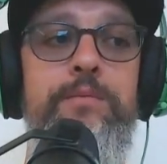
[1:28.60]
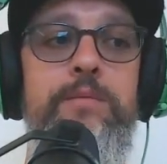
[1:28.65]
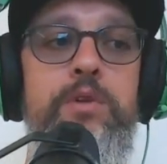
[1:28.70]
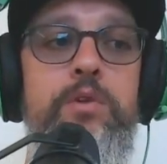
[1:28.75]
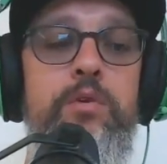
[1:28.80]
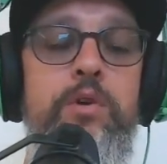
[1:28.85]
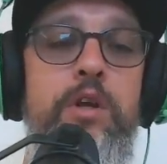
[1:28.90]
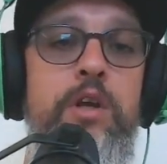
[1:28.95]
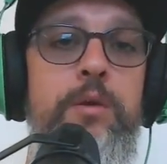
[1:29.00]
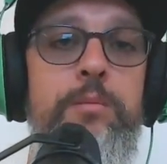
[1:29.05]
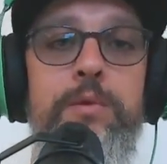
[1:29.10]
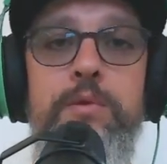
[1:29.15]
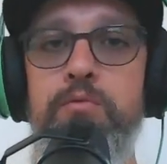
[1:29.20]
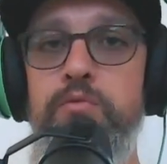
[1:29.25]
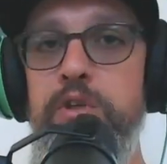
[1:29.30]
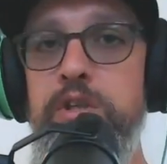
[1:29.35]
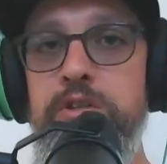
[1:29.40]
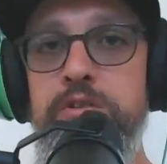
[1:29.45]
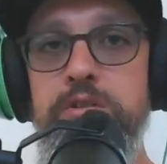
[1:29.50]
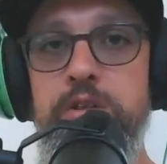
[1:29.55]
you're going to be
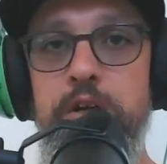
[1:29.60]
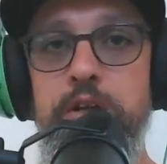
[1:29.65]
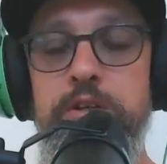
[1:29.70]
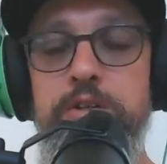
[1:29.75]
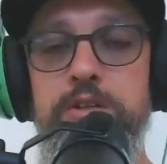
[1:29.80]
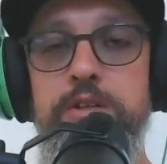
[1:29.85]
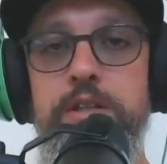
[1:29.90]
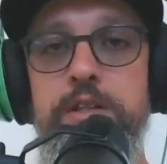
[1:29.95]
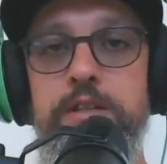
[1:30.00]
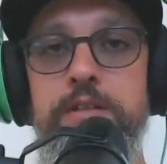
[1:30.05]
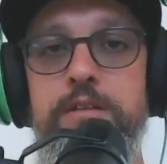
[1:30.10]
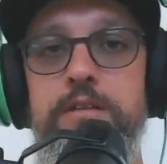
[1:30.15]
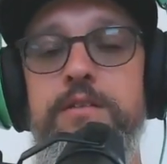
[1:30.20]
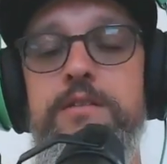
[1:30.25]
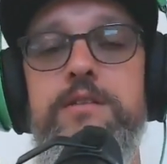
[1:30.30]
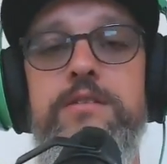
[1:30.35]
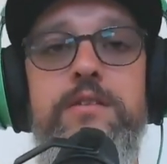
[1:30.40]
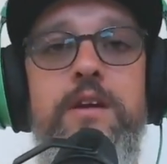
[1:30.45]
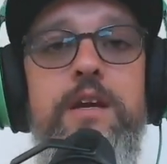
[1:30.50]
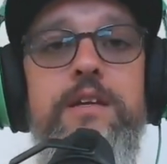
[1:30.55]
researching
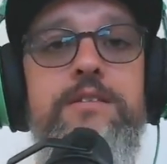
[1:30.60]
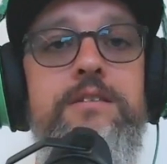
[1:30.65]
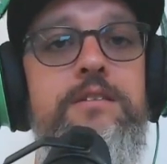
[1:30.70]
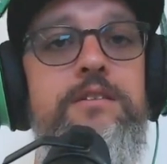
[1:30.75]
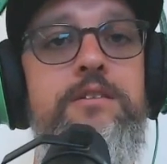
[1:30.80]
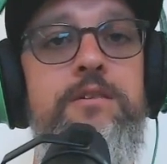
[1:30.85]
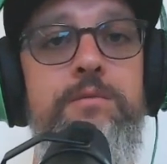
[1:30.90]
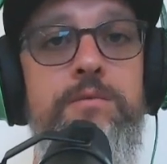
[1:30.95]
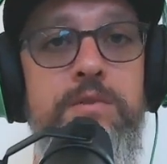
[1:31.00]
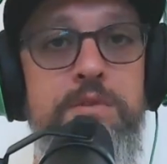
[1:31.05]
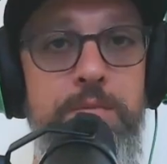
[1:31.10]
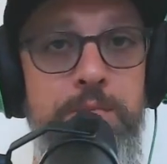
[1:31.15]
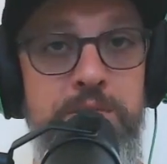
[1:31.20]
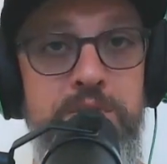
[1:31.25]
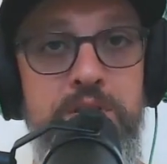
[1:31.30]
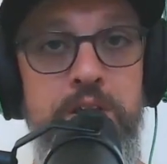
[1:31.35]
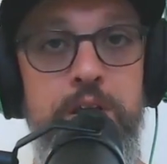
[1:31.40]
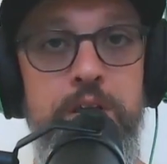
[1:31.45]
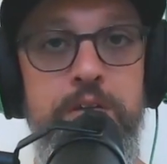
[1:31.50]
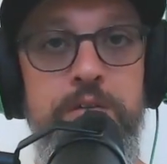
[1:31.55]
design systems
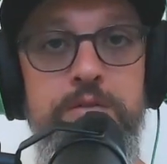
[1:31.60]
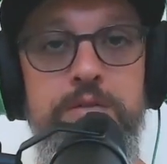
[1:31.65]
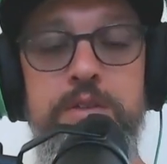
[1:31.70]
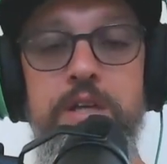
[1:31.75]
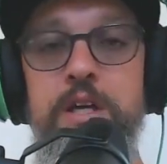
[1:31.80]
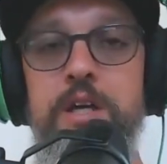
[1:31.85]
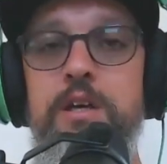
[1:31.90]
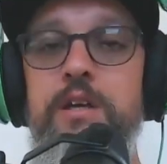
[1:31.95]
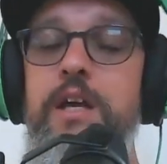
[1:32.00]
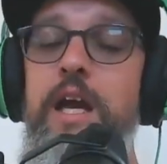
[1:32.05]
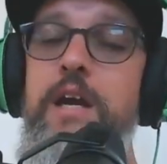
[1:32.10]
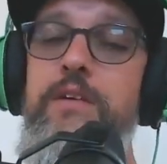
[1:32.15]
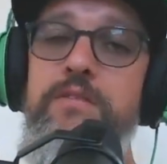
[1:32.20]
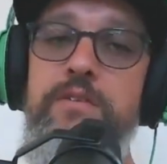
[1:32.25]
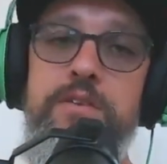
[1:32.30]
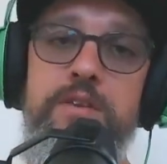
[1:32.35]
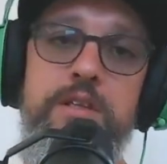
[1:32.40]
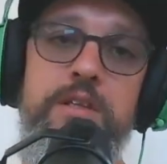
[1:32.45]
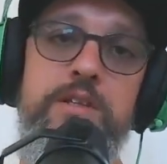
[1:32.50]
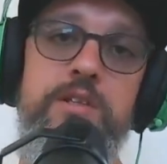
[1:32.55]
themselves,
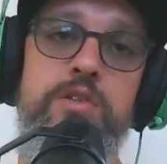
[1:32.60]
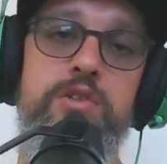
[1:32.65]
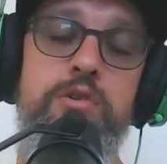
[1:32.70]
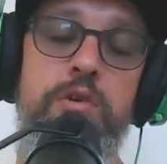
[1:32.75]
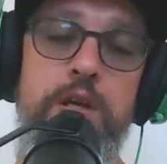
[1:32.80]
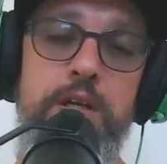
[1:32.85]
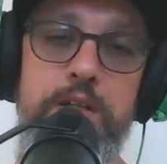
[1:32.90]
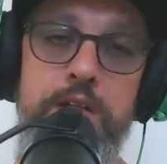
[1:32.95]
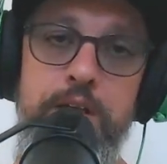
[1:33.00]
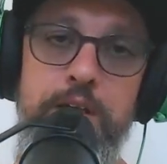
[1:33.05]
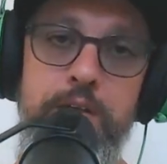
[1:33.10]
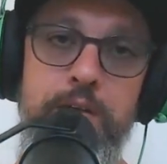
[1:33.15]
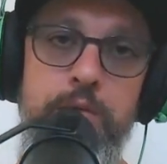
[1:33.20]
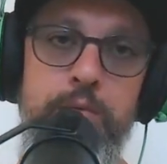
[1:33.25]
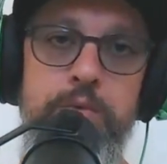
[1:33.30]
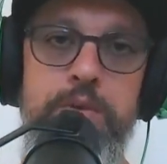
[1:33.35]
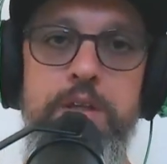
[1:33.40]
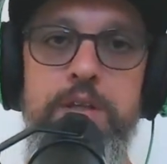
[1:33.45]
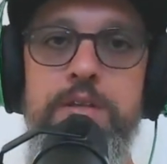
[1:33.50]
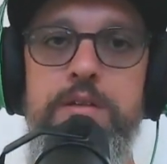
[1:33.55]
everything that's trending
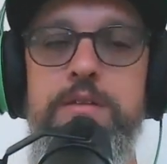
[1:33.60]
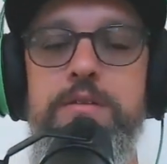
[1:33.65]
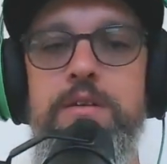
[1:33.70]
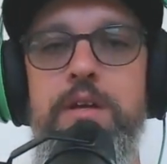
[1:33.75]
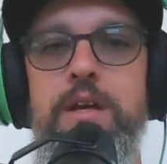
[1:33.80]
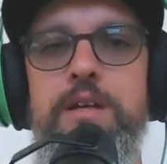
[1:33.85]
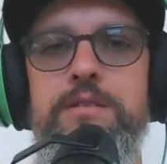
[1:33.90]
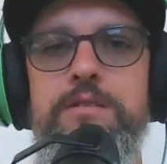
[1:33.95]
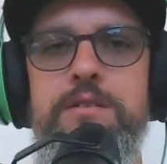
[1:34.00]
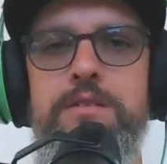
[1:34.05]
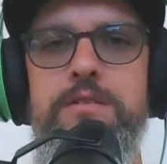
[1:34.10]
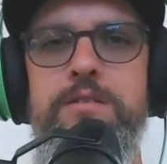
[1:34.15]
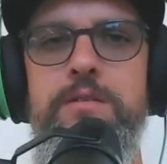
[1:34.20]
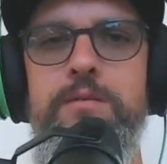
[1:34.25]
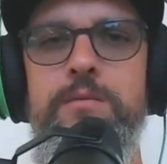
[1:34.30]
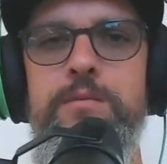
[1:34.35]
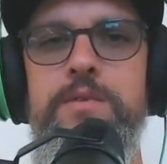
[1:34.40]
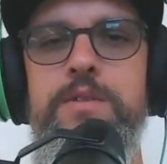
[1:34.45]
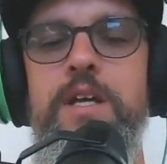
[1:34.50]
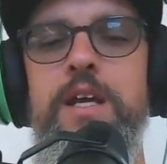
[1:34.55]
within design
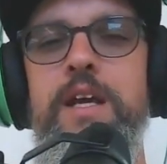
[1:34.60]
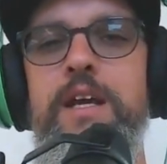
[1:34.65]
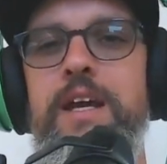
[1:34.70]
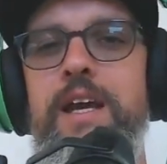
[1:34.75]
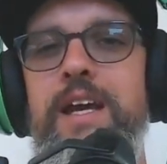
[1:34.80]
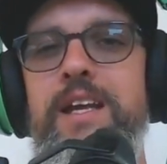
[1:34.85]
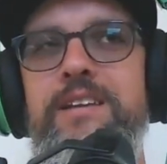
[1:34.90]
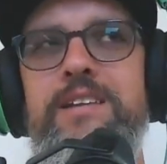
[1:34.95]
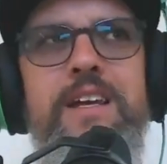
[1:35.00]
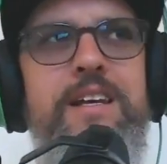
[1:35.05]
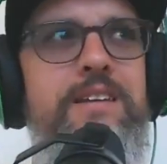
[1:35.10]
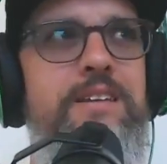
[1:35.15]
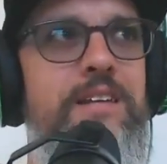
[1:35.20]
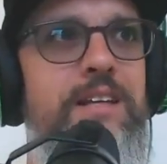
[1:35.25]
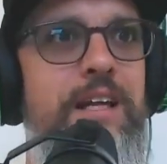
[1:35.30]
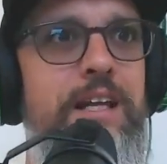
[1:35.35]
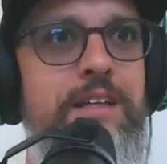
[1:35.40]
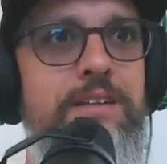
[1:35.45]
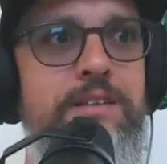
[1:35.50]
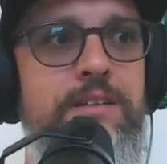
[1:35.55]
systems, and like the
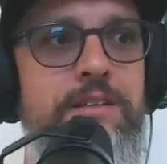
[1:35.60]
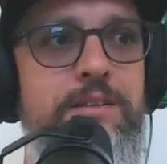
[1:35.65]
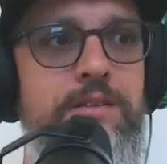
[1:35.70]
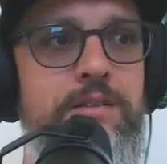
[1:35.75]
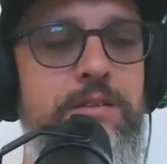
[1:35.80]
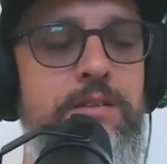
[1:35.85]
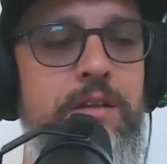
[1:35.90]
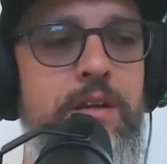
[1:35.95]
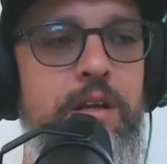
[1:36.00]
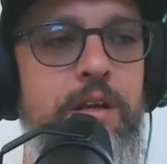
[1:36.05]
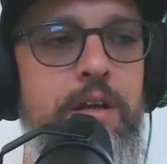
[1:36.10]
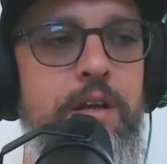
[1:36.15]
latest